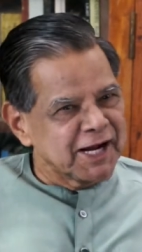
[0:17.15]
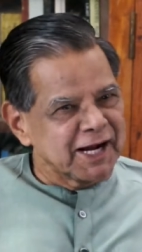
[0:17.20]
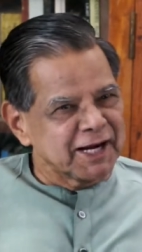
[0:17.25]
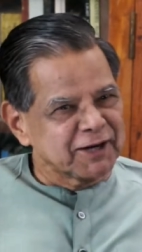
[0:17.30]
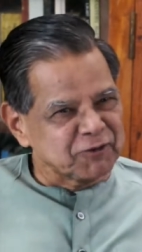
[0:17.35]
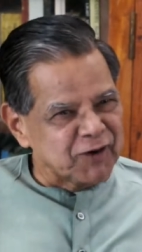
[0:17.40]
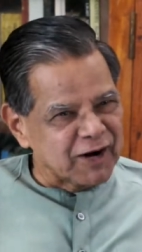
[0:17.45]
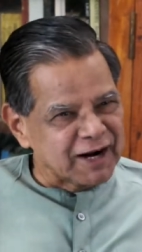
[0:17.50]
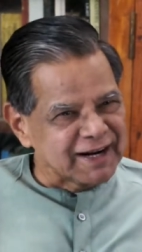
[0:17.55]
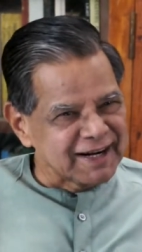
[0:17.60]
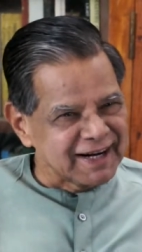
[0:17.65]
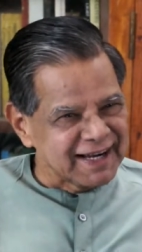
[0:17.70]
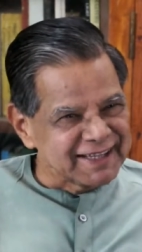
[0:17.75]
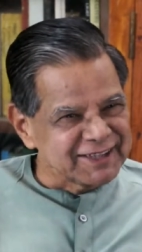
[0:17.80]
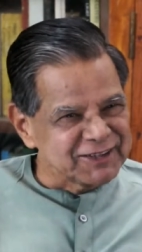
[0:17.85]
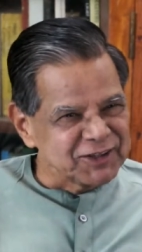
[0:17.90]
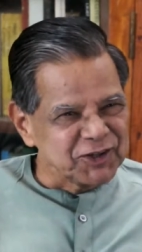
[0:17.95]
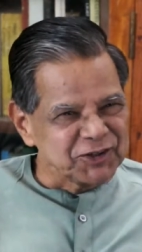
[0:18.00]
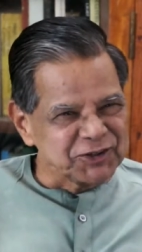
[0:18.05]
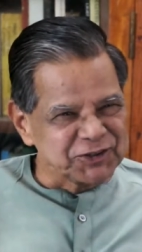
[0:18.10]
at quite
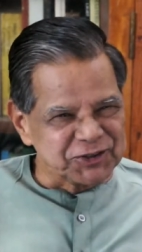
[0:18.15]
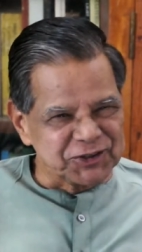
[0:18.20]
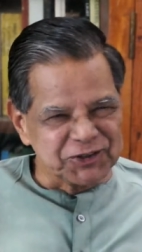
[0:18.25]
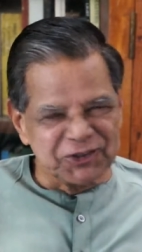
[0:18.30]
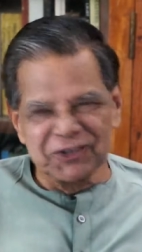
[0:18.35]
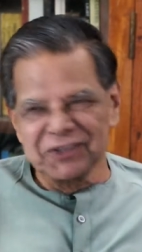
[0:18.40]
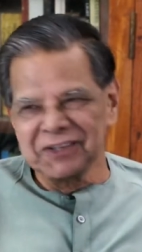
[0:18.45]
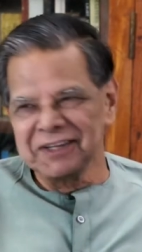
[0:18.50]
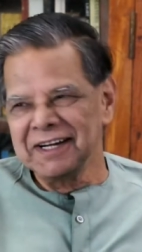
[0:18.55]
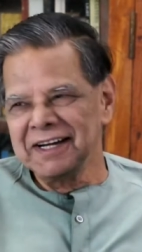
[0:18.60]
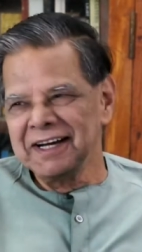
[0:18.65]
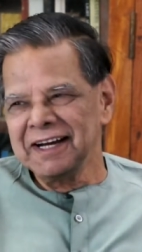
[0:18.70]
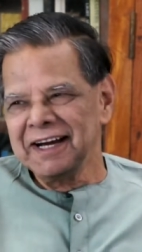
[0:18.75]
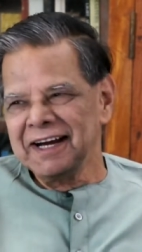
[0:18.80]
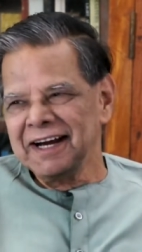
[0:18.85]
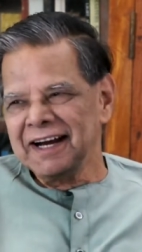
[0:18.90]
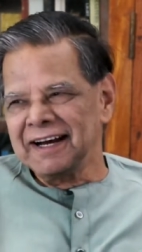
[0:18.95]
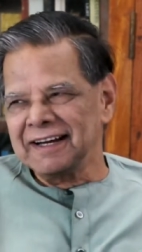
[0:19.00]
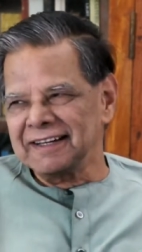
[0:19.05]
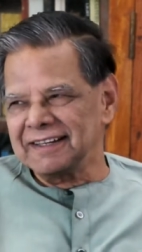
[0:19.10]
length also
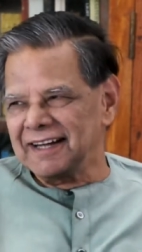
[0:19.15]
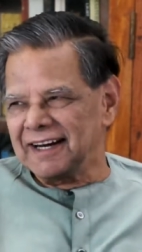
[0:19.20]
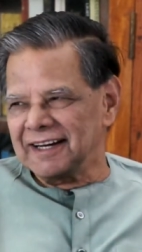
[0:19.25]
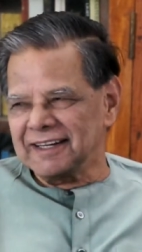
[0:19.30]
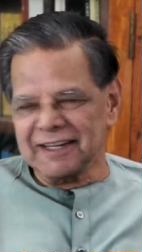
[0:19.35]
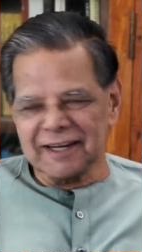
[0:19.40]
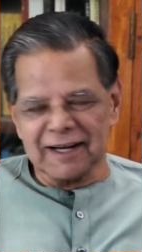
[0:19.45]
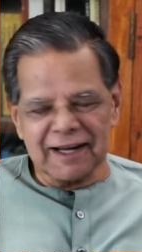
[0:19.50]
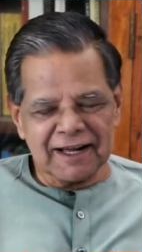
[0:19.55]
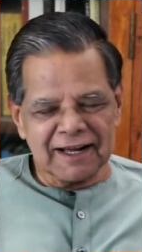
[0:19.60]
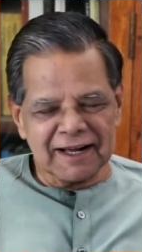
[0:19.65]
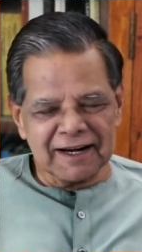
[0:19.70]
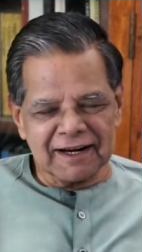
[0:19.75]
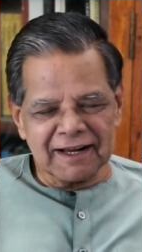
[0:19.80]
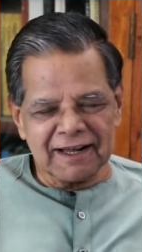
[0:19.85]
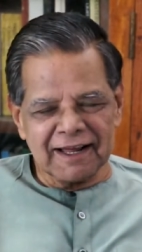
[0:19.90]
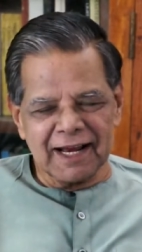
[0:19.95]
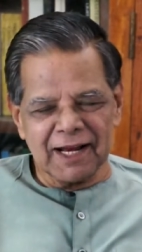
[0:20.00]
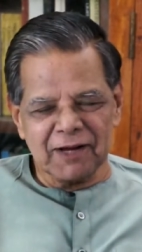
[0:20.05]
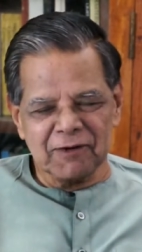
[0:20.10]
that there are
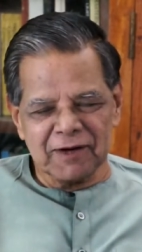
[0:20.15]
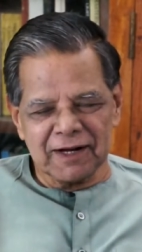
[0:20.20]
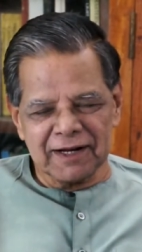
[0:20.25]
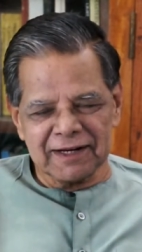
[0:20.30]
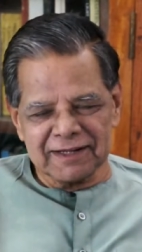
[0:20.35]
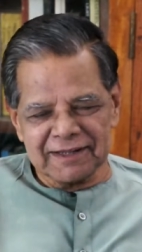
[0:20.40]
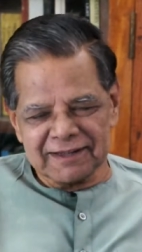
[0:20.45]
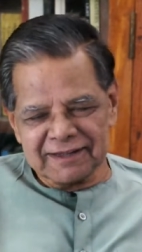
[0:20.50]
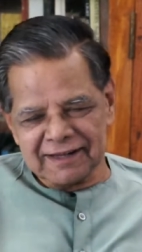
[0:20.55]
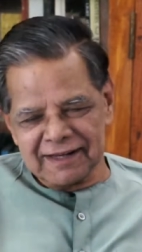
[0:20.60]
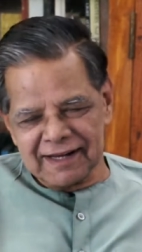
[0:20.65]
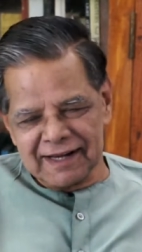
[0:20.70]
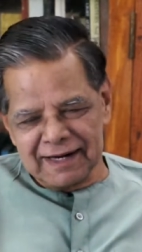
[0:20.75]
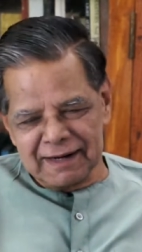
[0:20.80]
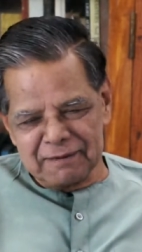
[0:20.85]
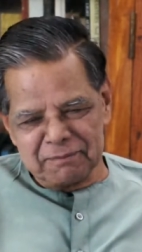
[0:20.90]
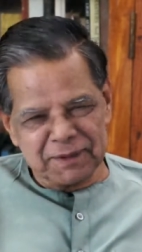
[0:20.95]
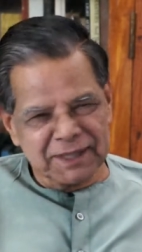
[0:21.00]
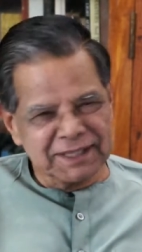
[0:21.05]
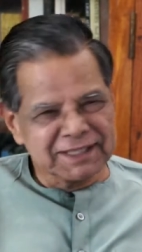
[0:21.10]
11
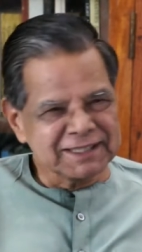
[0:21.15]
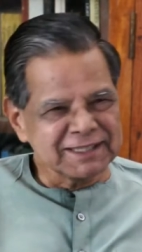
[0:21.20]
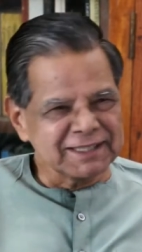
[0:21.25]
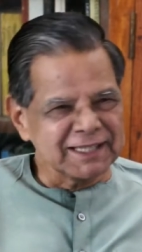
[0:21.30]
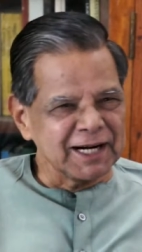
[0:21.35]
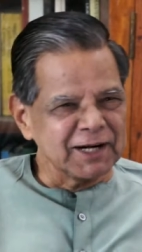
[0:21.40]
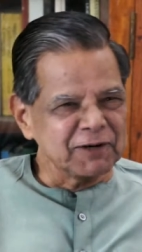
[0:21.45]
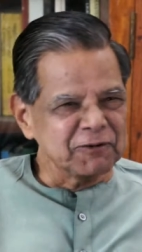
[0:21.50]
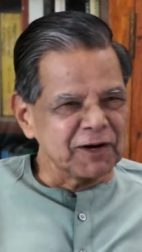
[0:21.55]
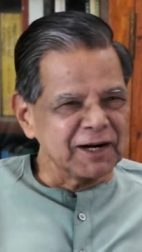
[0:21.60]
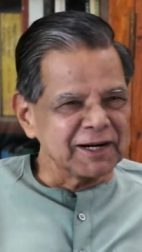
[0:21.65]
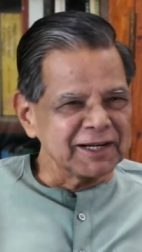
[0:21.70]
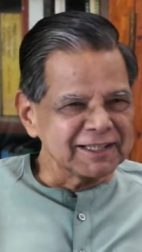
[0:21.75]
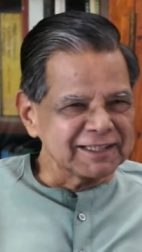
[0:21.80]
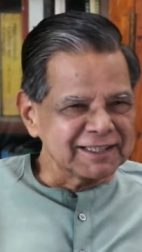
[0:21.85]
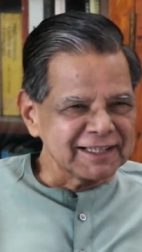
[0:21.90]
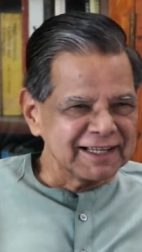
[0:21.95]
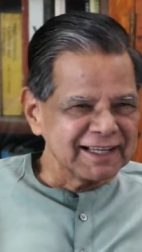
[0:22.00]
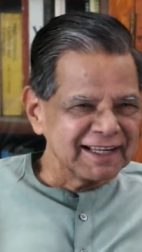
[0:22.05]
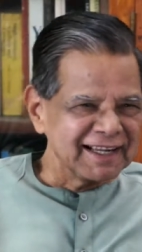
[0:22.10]
NFS and
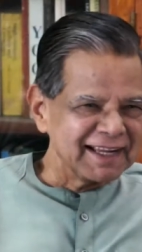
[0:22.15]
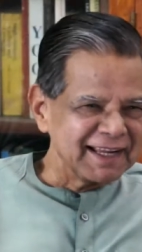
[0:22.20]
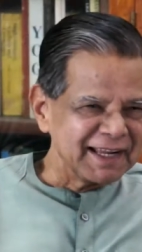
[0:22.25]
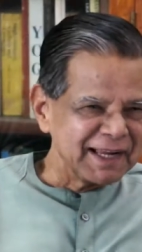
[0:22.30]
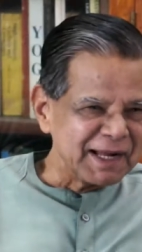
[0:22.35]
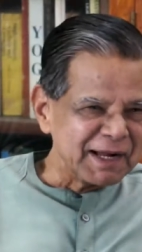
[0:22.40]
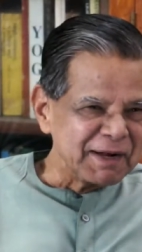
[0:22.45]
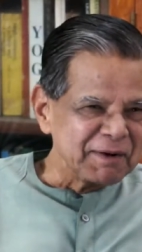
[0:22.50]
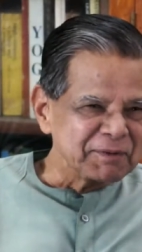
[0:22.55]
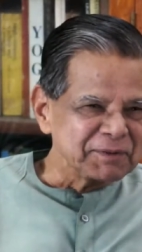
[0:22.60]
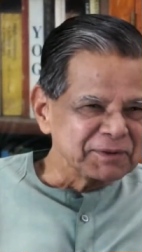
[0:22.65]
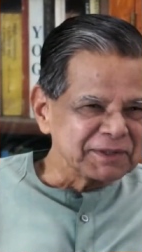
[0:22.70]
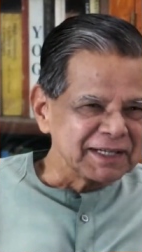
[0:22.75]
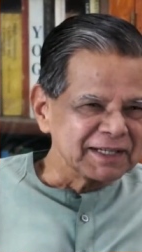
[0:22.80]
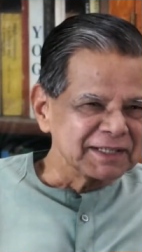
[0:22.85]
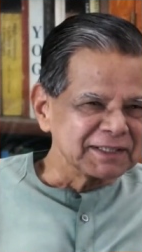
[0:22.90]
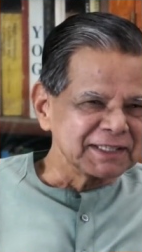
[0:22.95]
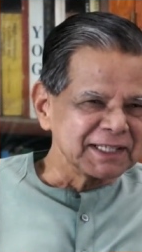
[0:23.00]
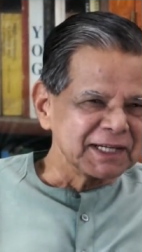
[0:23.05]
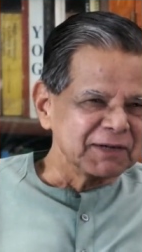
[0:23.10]
23 AMs
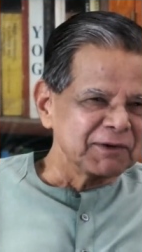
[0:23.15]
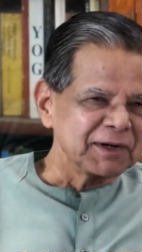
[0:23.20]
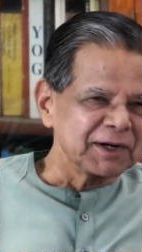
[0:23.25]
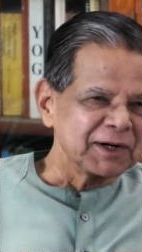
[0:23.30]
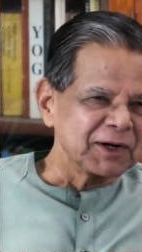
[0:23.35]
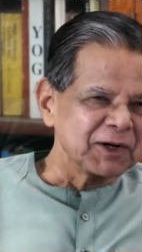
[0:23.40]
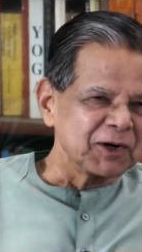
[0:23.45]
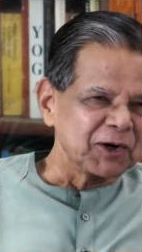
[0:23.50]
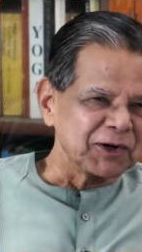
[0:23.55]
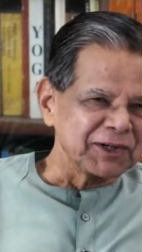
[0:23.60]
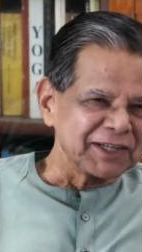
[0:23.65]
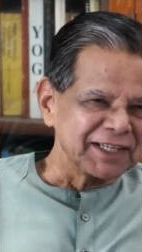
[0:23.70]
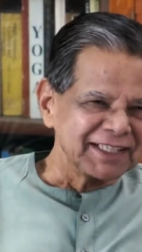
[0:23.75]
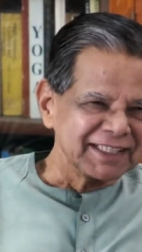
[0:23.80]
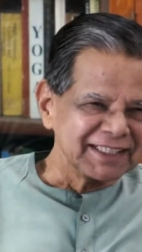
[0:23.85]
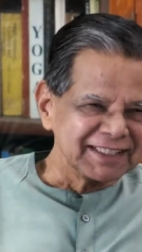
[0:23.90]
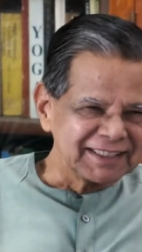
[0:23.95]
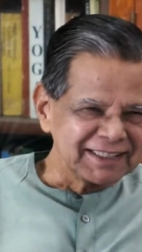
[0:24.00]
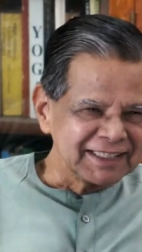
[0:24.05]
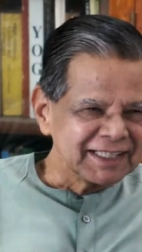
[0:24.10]
and 7
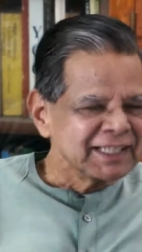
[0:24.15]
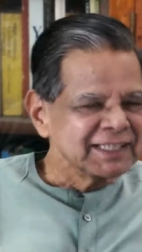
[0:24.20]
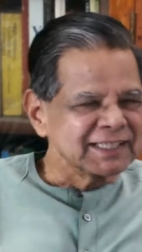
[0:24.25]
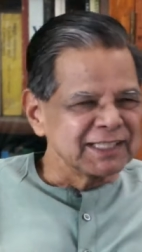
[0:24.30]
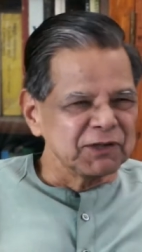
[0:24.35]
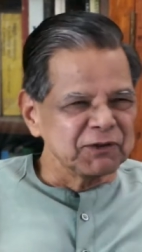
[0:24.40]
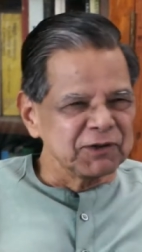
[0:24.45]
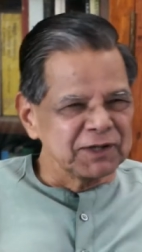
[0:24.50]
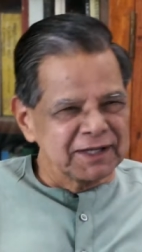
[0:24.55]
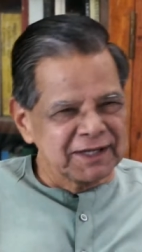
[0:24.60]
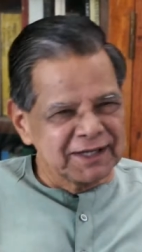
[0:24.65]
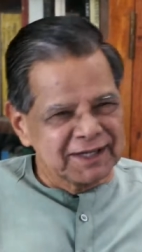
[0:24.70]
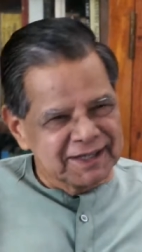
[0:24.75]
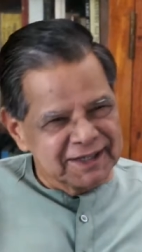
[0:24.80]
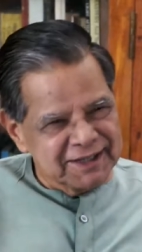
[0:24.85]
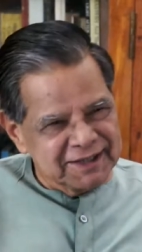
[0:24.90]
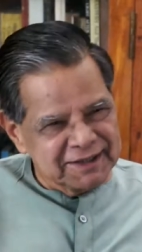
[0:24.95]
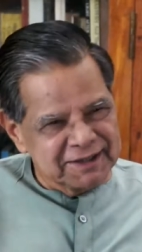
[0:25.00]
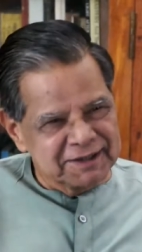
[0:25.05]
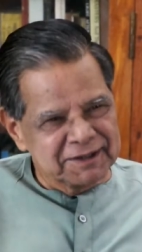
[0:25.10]
trochees, 7
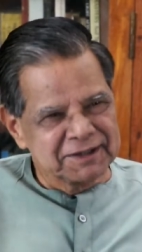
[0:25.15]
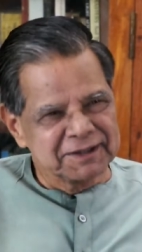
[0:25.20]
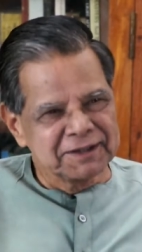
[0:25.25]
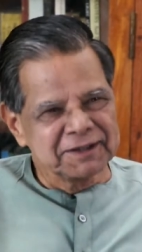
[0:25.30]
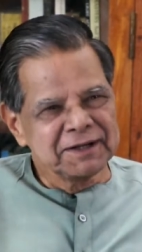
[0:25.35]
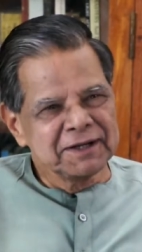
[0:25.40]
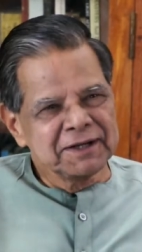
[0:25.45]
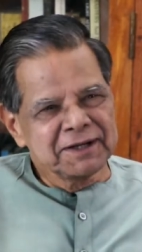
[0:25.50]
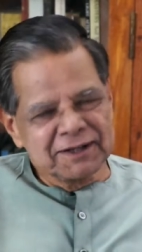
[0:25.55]
uh,